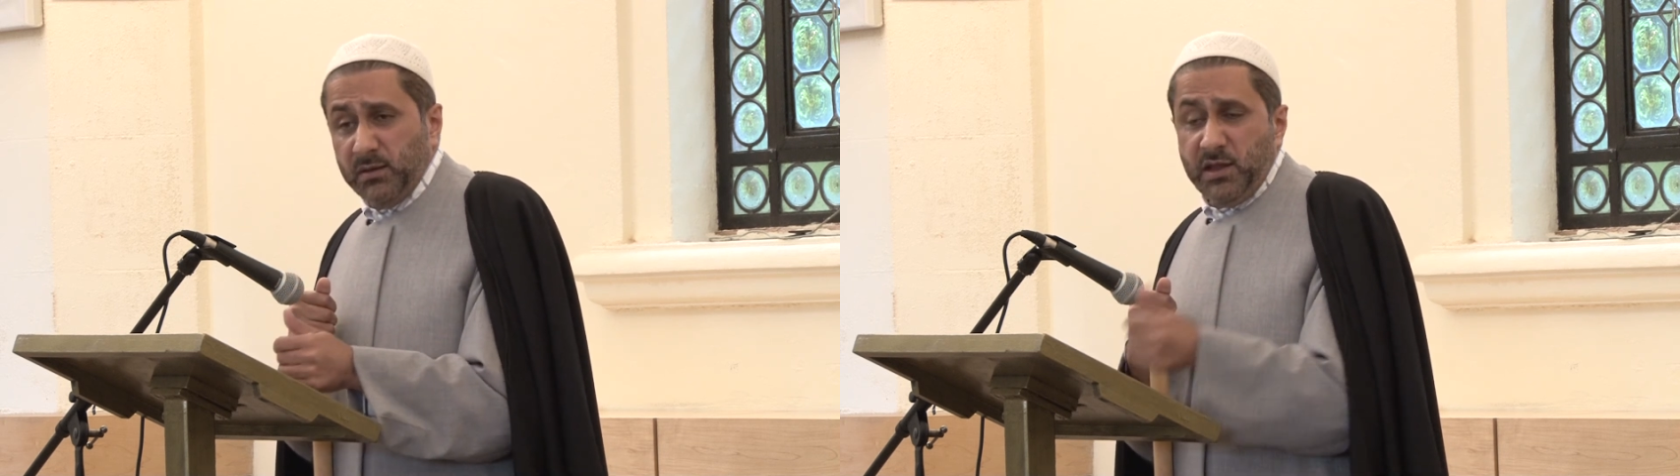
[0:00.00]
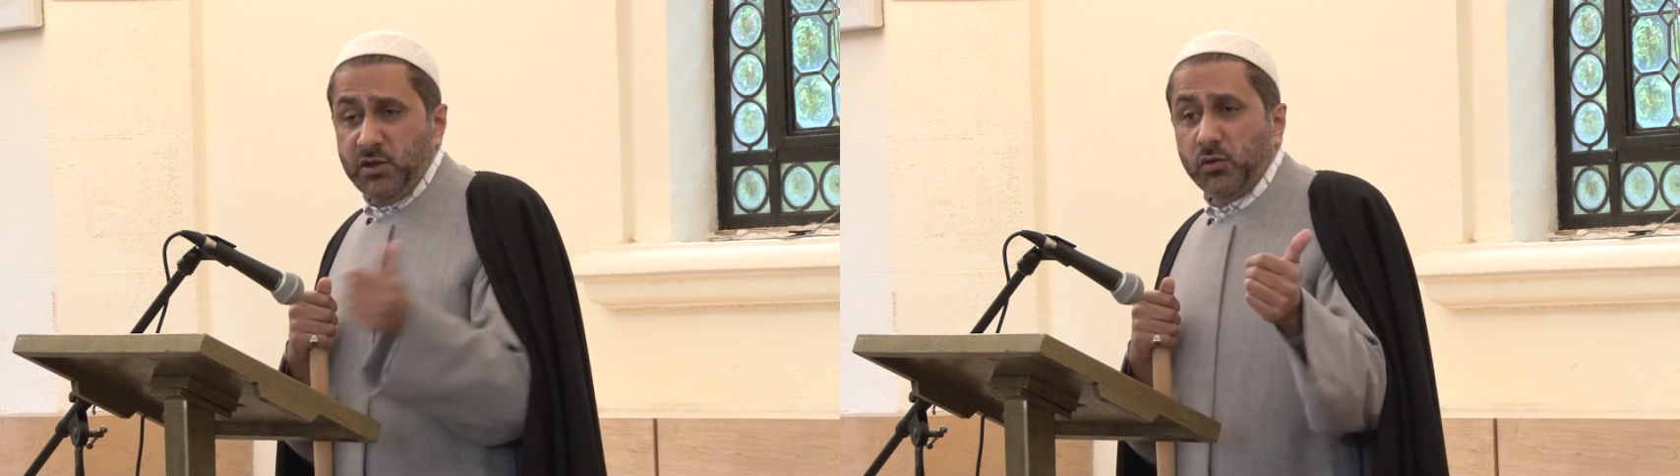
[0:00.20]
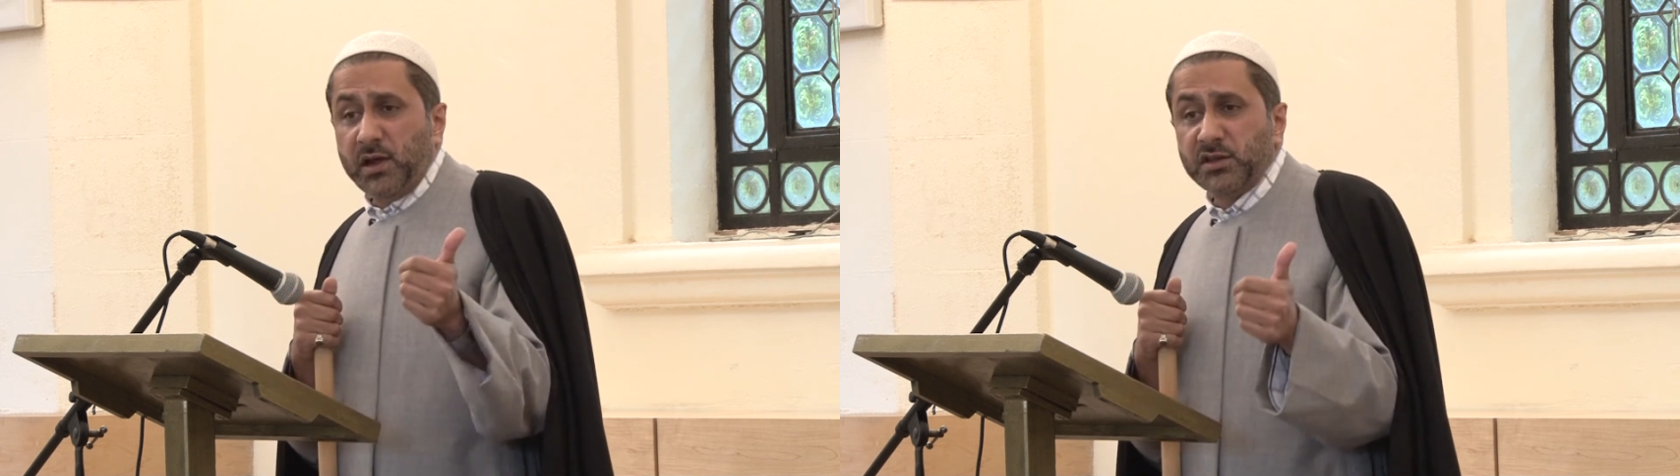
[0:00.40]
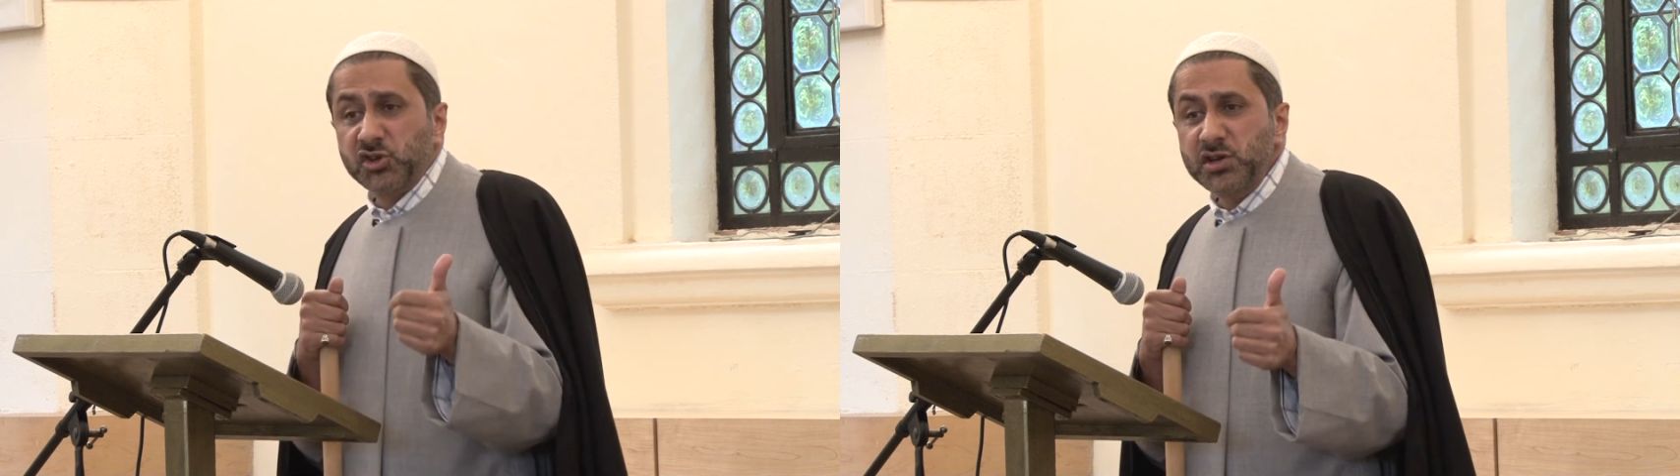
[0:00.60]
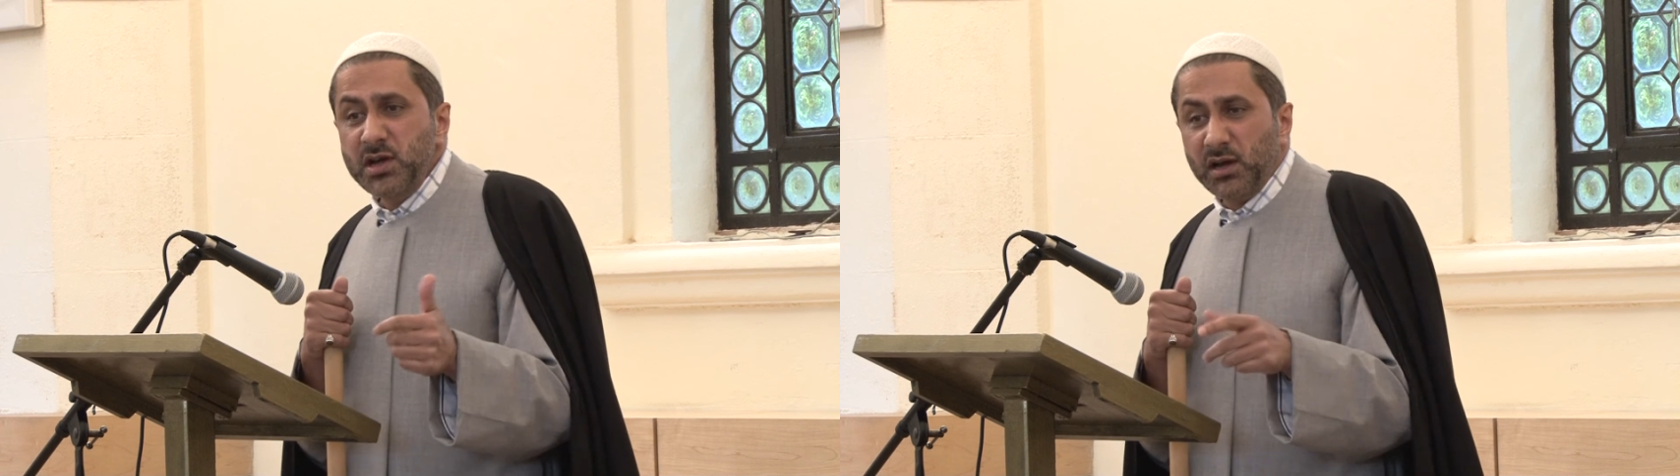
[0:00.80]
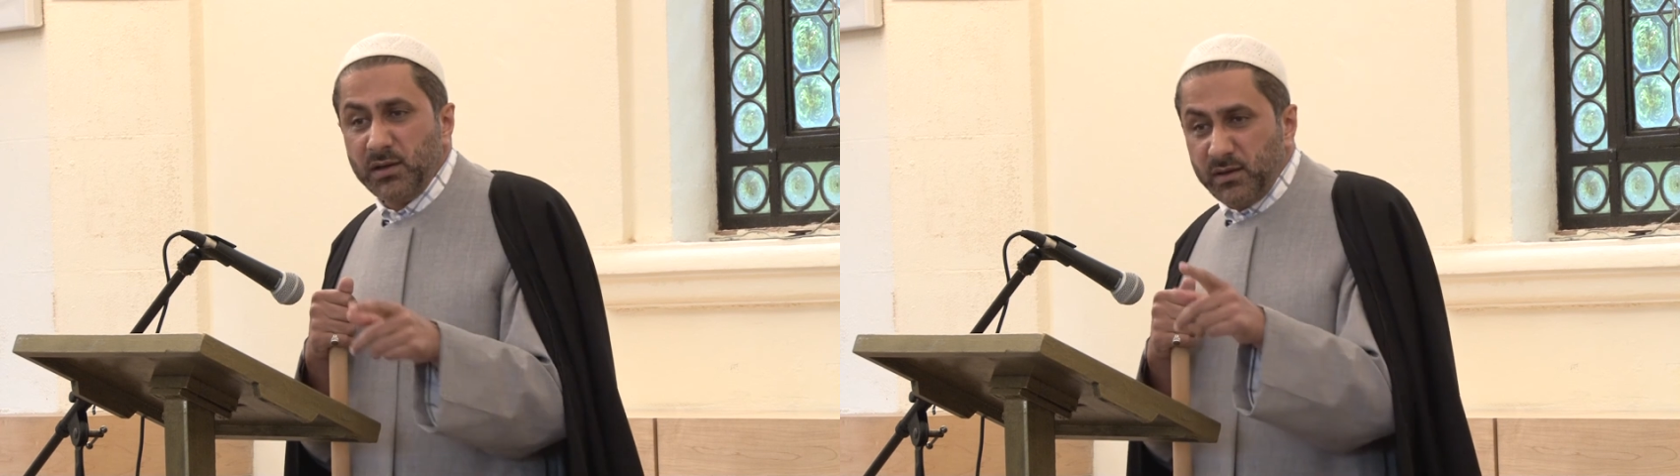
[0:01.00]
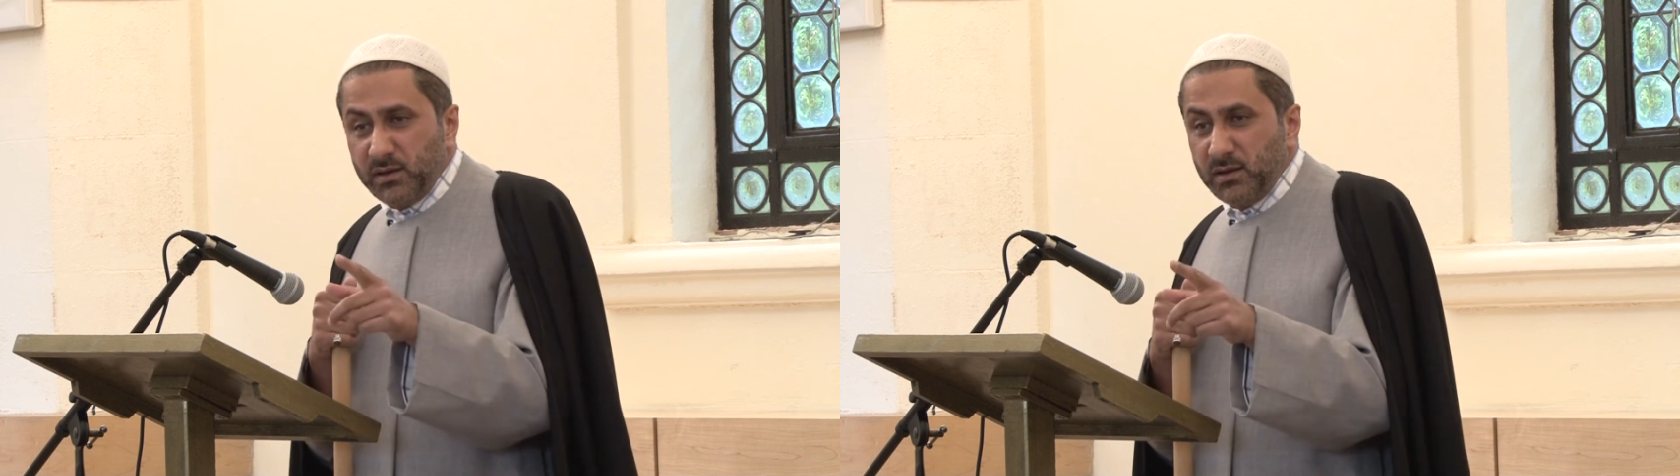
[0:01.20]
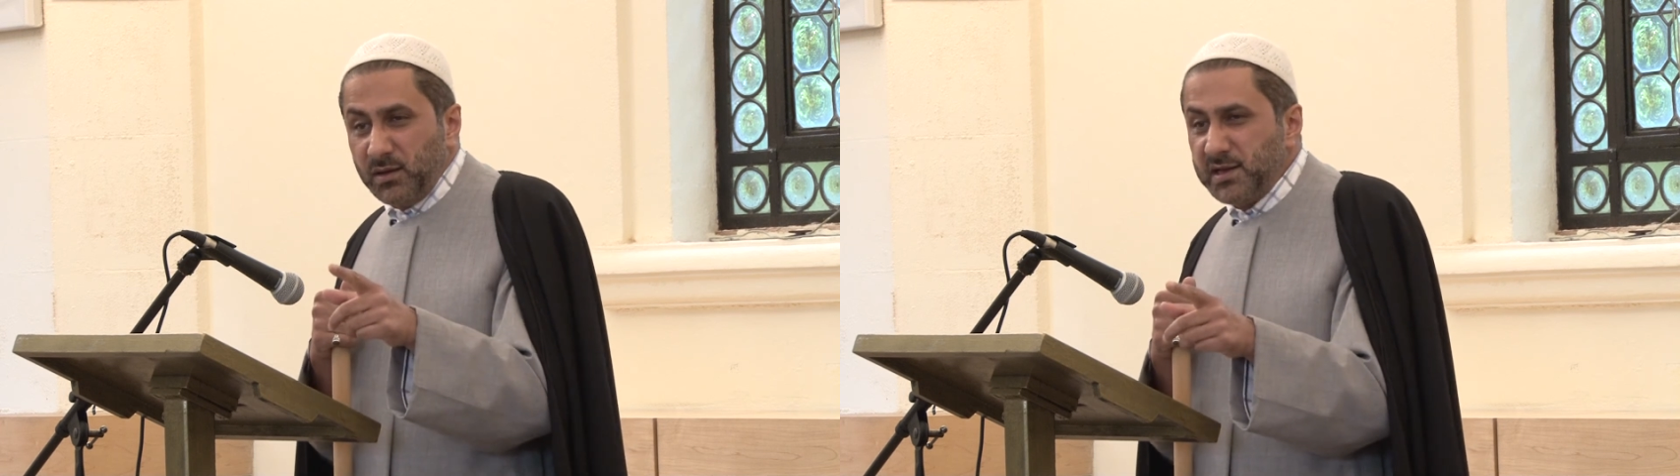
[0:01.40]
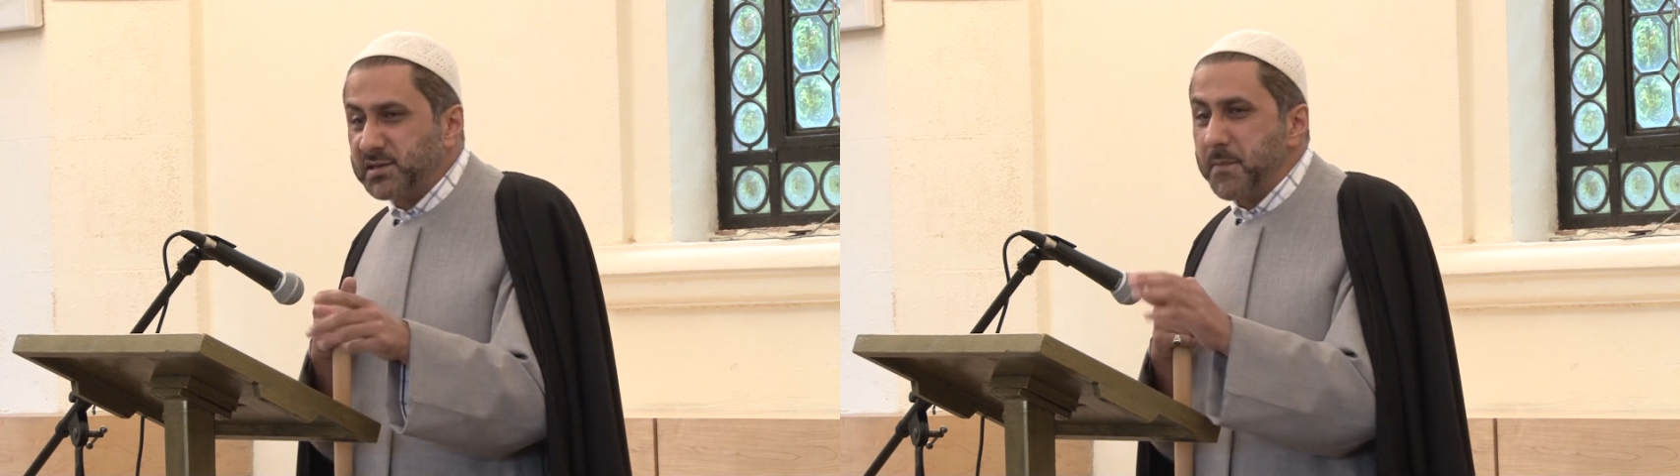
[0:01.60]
Then you look at the Shia. It's